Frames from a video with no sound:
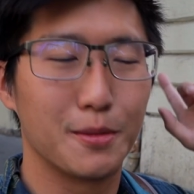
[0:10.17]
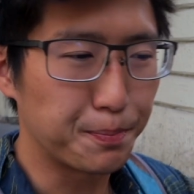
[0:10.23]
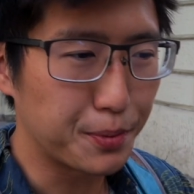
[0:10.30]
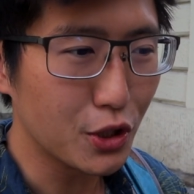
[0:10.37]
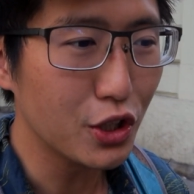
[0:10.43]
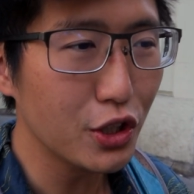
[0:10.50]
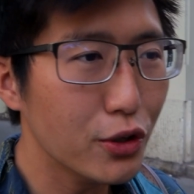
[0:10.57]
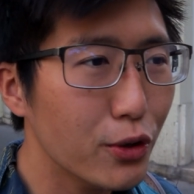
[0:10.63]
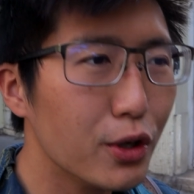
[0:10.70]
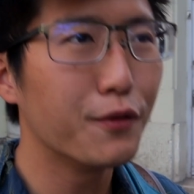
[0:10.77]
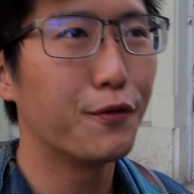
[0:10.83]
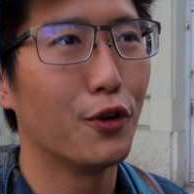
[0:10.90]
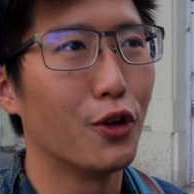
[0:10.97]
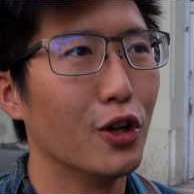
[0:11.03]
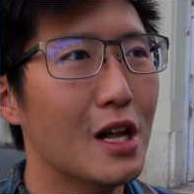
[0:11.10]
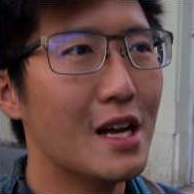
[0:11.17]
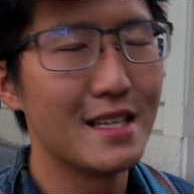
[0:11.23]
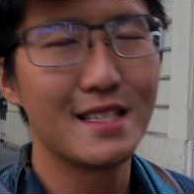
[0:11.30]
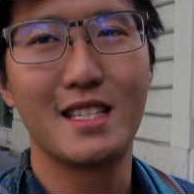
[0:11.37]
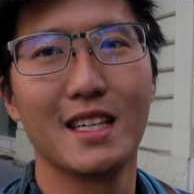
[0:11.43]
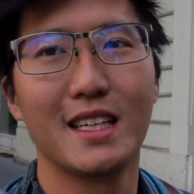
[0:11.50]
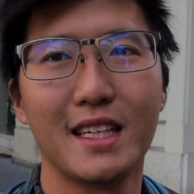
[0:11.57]
beautiful
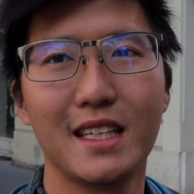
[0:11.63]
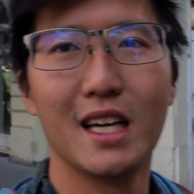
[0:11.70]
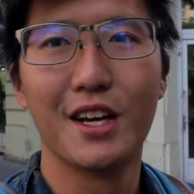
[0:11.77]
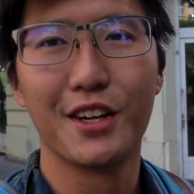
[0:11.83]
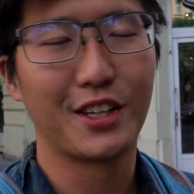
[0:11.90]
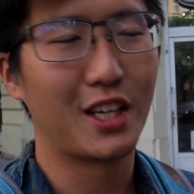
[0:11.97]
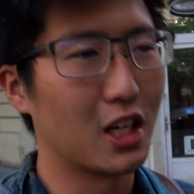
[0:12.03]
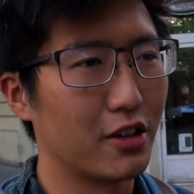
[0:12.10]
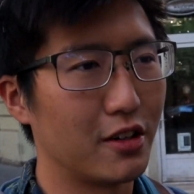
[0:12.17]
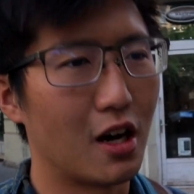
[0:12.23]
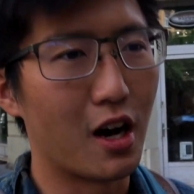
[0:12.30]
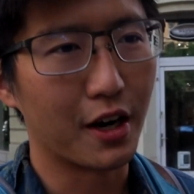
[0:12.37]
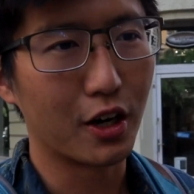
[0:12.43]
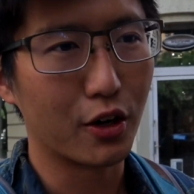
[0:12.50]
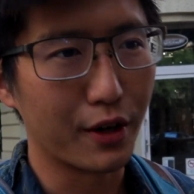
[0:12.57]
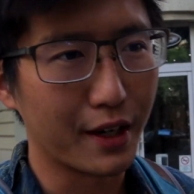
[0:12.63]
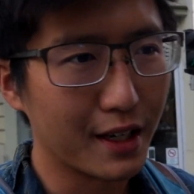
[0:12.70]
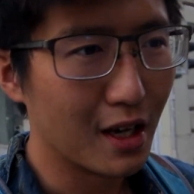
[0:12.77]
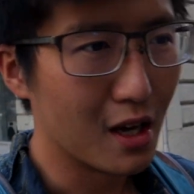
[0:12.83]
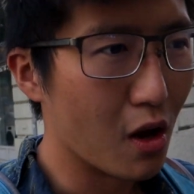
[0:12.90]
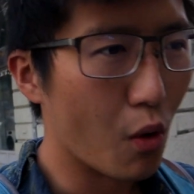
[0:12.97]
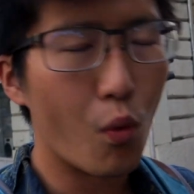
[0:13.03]
city here in Hungary.
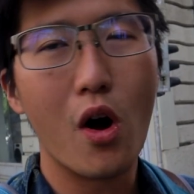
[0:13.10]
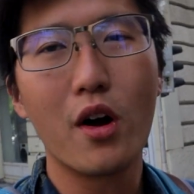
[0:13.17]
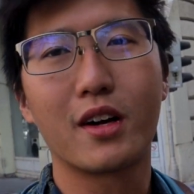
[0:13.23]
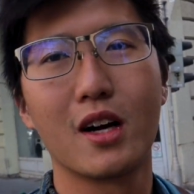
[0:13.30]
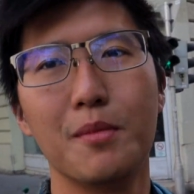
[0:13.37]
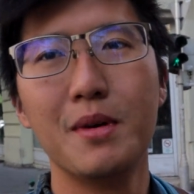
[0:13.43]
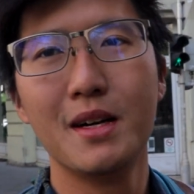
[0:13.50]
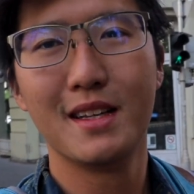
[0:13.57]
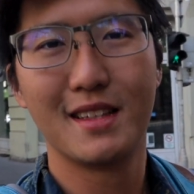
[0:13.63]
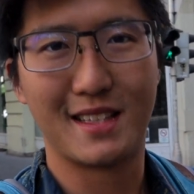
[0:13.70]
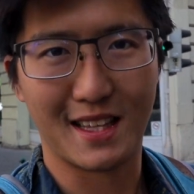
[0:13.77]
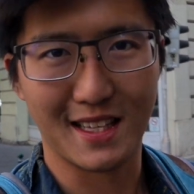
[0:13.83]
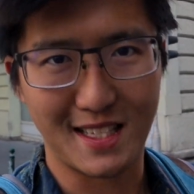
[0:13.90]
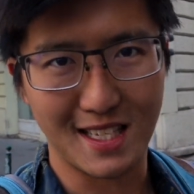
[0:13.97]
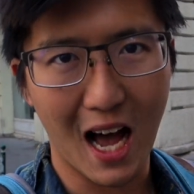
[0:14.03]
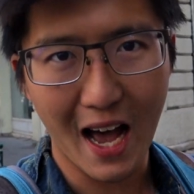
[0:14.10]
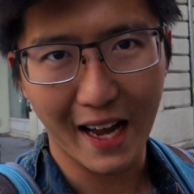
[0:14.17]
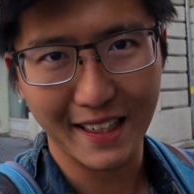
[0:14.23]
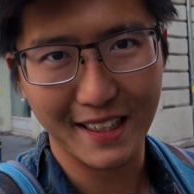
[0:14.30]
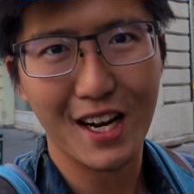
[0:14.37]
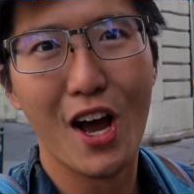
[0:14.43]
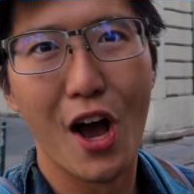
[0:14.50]
Welcome to the
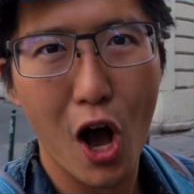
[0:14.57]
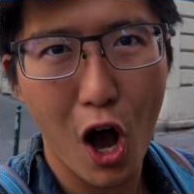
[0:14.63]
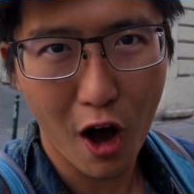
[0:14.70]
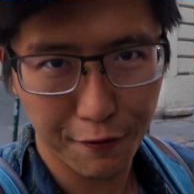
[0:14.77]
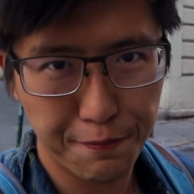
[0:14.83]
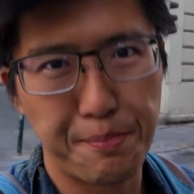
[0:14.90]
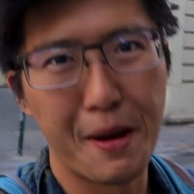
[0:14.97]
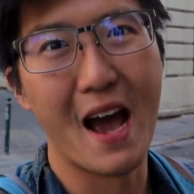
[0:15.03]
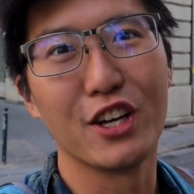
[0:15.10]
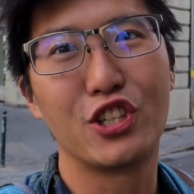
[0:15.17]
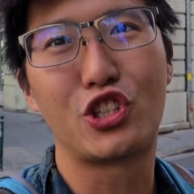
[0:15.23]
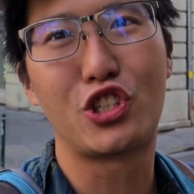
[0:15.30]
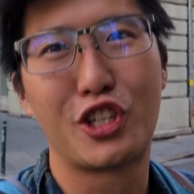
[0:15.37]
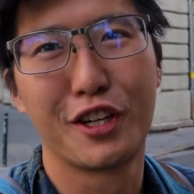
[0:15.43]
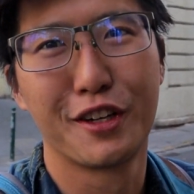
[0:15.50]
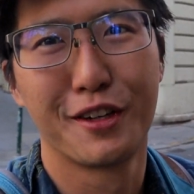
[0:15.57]
side of Pest.